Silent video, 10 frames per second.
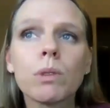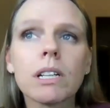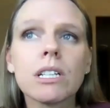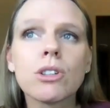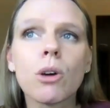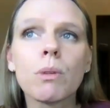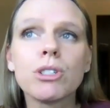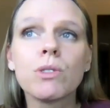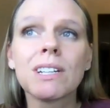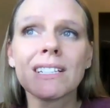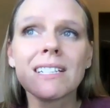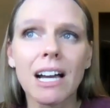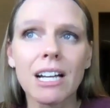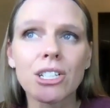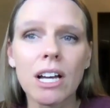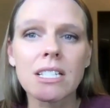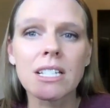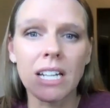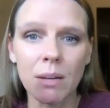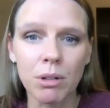really so much you can digest
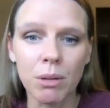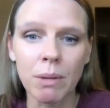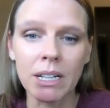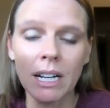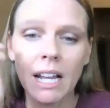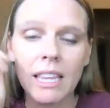and implement. And